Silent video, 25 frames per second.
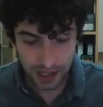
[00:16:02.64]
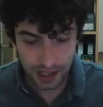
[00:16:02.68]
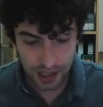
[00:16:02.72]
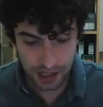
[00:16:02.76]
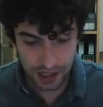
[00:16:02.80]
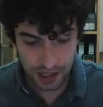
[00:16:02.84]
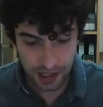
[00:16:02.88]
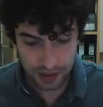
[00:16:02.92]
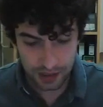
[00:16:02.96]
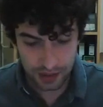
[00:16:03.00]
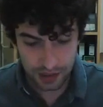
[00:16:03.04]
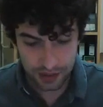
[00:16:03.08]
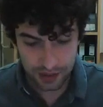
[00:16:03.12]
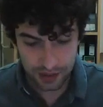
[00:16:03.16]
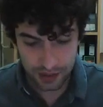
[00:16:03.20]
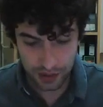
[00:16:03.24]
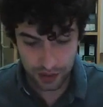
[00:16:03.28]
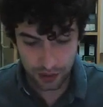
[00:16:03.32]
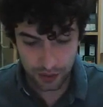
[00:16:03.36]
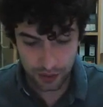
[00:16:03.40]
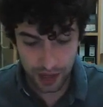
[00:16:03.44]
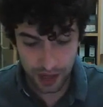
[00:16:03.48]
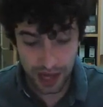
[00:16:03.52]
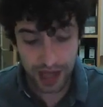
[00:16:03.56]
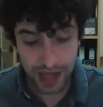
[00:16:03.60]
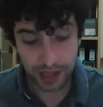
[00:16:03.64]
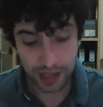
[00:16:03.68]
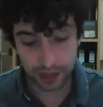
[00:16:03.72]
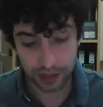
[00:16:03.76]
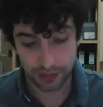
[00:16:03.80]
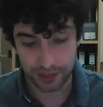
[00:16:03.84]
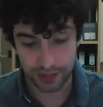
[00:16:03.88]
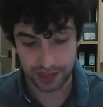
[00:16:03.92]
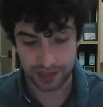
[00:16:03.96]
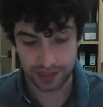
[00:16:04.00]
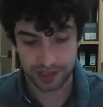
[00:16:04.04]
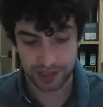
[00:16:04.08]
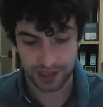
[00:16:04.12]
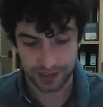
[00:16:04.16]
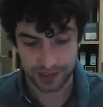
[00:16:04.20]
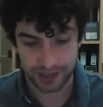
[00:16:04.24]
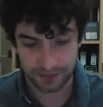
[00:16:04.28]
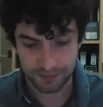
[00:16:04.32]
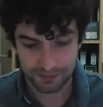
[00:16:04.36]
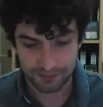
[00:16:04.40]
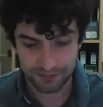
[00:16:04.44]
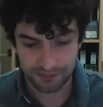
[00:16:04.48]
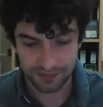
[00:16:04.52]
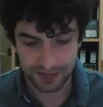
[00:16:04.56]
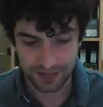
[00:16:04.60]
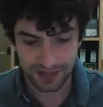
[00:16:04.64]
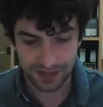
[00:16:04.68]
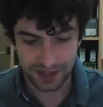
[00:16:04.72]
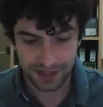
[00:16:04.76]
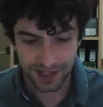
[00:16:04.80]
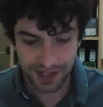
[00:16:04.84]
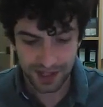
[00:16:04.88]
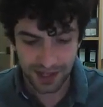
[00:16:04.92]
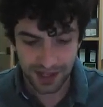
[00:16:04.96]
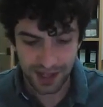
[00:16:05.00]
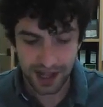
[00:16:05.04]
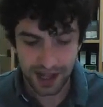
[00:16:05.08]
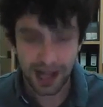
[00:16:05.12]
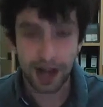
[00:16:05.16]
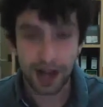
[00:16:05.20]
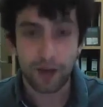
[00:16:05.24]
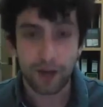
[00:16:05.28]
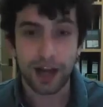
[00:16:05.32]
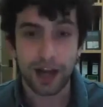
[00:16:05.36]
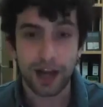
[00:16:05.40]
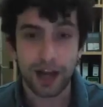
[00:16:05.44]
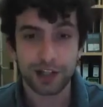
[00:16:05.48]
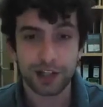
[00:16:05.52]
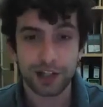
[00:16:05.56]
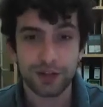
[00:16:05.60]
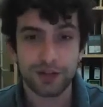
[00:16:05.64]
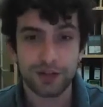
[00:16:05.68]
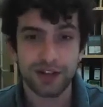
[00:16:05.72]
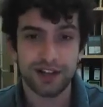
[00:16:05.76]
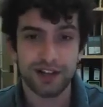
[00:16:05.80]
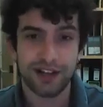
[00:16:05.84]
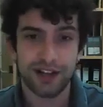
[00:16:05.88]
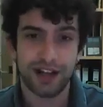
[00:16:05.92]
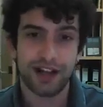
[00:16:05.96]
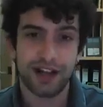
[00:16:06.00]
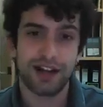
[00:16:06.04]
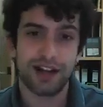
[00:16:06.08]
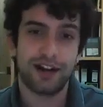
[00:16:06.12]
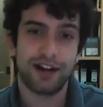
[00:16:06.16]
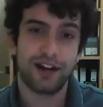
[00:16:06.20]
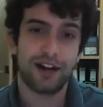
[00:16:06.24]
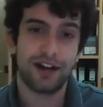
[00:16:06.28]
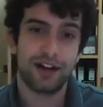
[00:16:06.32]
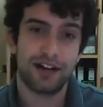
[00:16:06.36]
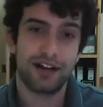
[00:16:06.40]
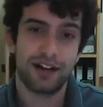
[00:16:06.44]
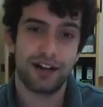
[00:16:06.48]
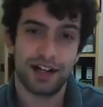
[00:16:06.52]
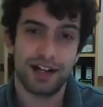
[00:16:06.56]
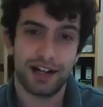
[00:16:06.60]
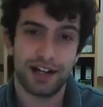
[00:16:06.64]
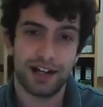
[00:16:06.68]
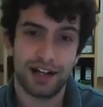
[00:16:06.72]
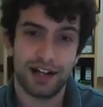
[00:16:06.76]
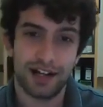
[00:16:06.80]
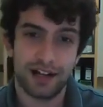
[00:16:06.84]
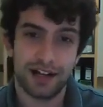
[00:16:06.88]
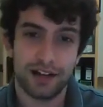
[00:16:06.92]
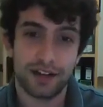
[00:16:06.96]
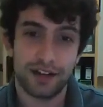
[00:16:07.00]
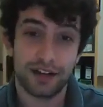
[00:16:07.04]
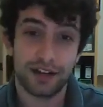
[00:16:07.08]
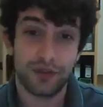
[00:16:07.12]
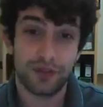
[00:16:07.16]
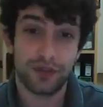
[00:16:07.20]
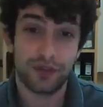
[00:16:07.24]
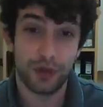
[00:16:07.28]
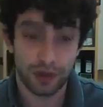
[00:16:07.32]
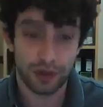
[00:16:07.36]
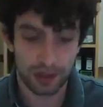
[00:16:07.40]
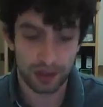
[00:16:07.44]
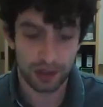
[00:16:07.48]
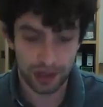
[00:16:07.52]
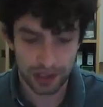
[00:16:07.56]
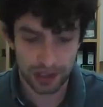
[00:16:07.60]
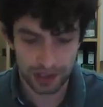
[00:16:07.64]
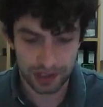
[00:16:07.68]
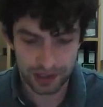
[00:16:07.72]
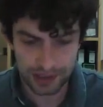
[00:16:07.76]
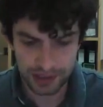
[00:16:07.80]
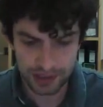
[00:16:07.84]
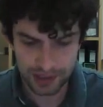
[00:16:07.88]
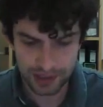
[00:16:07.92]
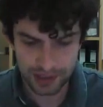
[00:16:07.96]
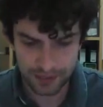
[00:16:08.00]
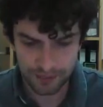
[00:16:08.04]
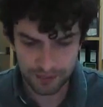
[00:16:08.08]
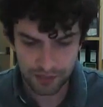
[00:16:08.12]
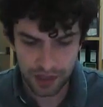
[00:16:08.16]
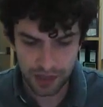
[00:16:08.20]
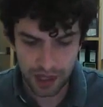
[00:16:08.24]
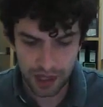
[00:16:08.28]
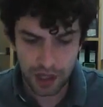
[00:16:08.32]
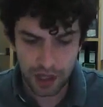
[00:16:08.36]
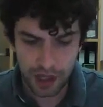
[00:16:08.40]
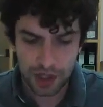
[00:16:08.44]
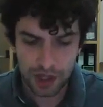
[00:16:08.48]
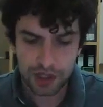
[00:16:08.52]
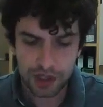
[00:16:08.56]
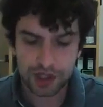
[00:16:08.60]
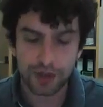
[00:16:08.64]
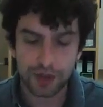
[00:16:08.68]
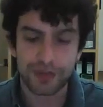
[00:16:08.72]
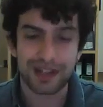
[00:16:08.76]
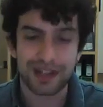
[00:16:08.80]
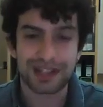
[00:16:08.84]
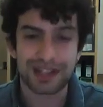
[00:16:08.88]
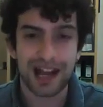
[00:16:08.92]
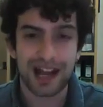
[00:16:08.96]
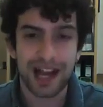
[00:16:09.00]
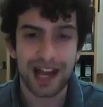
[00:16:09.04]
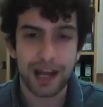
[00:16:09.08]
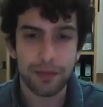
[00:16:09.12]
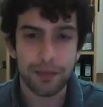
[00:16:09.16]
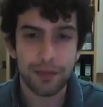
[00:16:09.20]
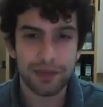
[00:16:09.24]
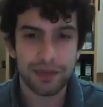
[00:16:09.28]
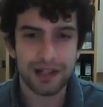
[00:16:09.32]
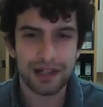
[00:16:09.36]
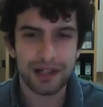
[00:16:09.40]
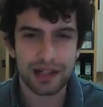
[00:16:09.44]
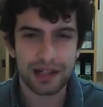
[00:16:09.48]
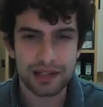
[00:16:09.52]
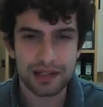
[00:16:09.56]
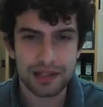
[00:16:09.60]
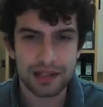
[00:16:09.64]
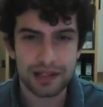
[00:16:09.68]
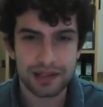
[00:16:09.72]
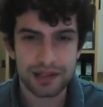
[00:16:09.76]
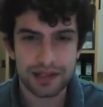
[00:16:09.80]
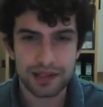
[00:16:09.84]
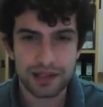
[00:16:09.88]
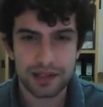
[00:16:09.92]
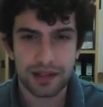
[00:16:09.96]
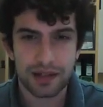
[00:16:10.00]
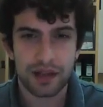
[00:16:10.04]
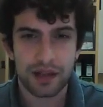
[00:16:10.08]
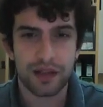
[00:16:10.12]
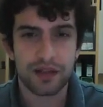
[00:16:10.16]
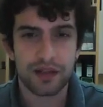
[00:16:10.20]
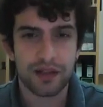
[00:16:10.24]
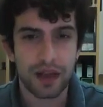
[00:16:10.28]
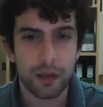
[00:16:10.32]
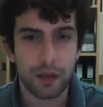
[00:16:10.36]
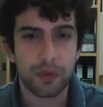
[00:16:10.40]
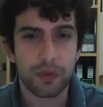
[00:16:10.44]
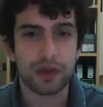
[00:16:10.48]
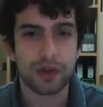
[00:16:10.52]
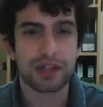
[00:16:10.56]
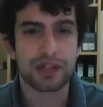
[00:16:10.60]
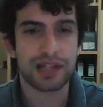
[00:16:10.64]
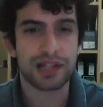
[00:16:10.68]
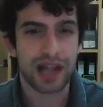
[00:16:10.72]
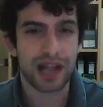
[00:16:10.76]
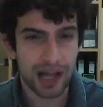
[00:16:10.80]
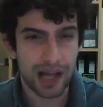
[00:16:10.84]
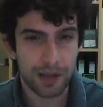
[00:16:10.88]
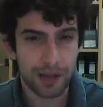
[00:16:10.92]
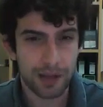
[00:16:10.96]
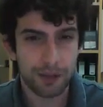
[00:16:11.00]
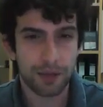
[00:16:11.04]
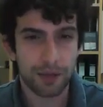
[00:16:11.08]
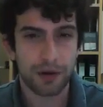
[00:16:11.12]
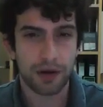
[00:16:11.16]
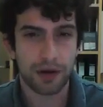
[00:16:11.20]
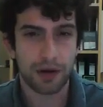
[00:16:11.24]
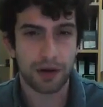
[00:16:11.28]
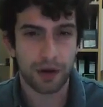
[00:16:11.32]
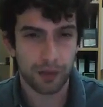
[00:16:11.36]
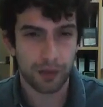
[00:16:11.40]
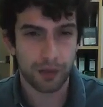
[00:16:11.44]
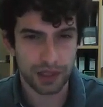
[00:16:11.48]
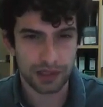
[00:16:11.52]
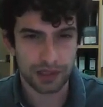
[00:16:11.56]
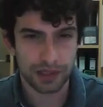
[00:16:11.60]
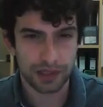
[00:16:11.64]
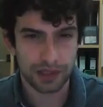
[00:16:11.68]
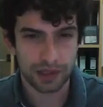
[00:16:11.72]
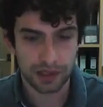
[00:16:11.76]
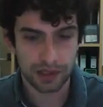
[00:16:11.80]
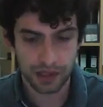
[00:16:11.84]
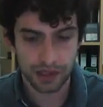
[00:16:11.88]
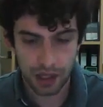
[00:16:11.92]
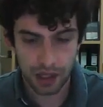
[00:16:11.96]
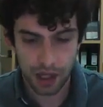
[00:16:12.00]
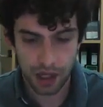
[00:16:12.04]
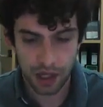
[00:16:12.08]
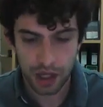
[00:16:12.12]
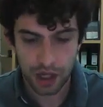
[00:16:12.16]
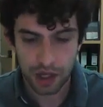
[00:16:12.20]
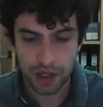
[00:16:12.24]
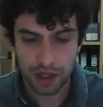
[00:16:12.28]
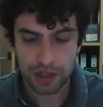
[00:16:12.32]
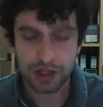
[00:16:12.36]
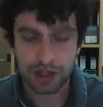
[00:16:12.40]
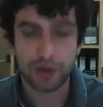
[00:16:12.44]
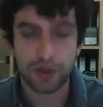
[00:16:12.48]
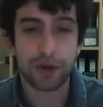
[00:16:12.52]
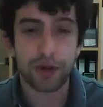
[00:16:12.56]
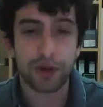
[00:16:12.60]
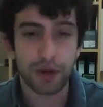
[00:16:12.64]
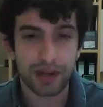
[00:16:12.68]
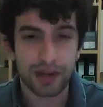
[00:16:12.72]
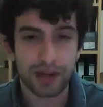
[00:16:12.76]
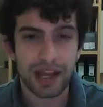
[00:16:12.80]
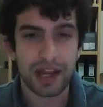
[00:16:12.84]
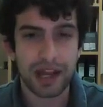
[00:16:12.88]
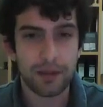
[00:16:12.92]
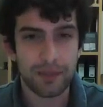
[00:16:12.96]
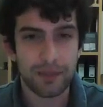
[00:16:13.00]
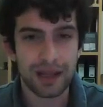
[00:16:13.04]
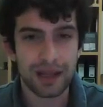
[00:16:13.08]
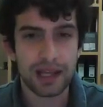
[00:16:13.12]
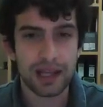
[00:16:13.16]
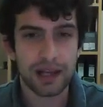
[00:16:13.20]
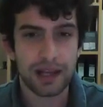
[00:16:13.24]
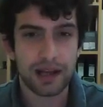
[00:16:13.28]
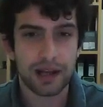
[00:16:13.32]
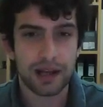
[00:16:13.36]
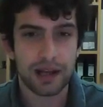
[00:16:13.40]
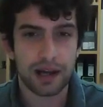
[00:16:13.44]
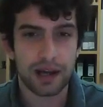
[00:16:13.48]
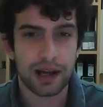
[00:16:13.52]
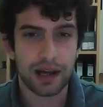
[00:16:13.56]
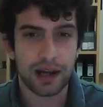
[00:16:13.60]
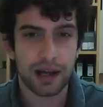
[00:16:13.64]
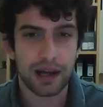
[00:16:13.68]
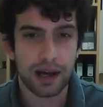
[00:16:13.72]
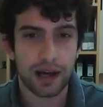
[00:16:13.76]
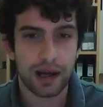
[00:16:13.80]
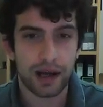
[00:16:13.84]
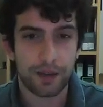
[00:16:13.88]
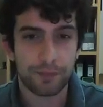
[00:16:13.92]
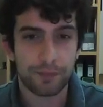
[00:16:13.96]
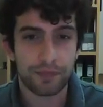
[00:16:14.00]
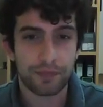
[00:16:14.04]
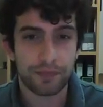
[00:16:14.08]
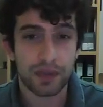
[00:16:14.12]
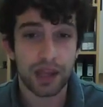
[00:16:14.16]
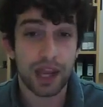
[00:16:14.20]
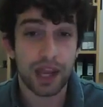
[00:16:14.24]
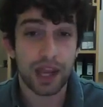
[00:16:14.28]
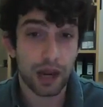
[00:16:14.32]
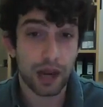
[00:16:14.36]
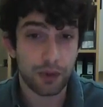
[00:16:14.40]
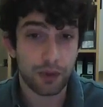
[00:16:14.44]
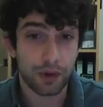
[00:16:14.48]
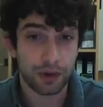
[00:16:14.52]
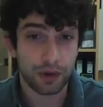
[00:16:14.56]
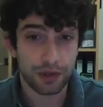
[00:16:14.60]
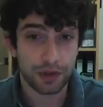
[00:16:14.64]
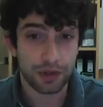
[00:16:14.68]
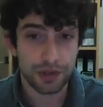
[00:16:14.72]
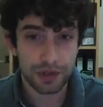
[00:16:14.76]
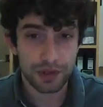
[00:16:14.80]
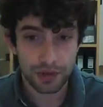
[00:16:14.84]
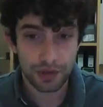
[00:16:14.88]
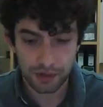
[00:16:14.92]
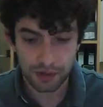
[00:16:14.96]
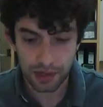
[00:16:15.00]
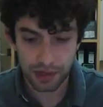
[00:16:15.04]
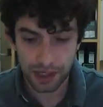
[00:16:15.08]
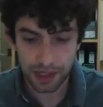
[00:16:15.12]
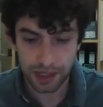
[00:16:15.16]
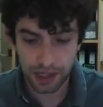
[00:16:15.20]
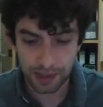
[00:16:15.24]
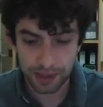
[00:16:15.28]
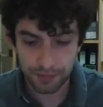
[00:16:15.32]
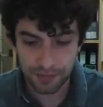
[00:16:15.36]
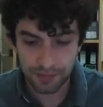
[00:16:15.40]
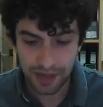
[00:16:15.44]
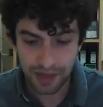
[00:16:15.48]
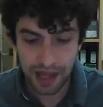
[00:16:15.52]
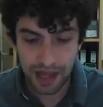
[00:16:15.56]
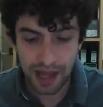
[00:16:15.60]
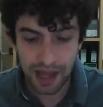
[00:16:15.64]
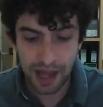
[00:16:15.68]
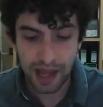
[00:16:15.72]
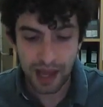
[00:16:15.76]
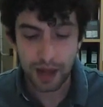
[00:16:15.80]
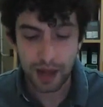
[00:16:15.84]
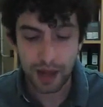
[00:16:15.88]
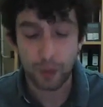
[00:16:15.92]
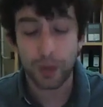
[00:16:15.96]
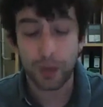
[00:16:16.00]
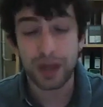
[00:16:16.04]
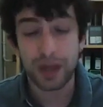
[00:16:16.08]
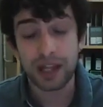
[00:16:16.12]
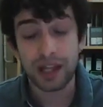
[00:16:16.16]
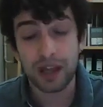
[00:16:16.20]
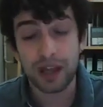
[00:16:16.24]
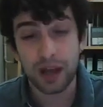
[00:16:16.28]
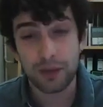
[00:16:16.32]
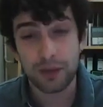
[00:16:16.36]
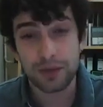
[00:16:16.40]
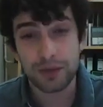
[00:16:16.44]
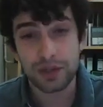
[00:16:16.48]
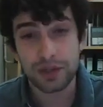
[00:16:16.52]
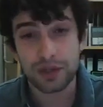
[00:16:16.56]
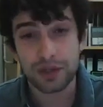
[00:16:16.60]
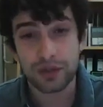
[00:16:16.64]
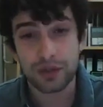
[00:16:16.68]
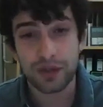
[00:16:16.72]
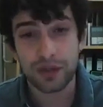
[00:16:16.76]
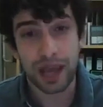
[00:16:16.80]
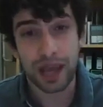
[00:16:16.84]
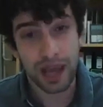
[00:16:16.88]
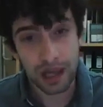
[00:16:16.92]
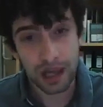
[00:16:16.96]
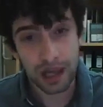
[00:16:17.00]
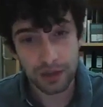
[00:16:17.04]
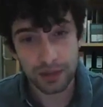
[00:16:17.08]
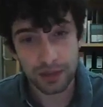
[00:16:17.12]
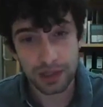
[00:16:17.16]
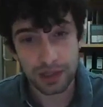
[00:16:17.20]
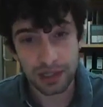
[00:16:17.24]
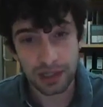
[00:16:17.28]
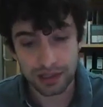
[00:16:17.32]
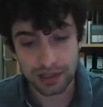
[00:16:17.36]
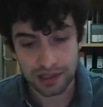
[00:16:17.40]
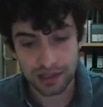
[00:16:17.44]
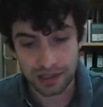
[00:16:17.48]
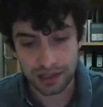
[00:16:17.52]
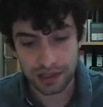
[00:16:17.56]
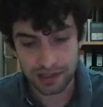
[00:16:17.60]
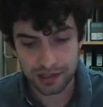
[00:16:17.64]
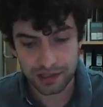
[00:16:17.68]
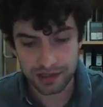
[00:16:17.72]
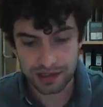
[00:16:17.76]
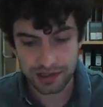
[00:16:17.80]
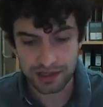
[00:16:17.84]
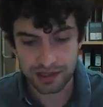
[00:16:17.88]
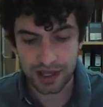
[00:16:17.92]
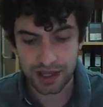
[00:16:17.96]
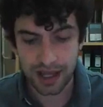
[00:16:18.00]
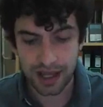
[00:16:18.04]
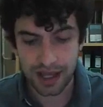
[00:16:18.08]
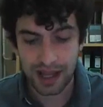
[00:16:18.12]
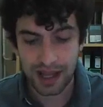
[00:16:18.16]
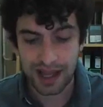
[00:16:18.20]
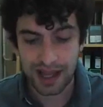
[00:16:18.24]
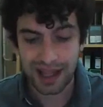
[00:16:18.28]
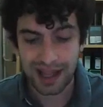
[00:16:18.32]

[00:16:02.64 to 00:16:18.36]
So, accuracy. How accurate are the voter lists? So, the typed lists, they were typewritten. So, there can be errors, right? And when it comes to the handwritten lists,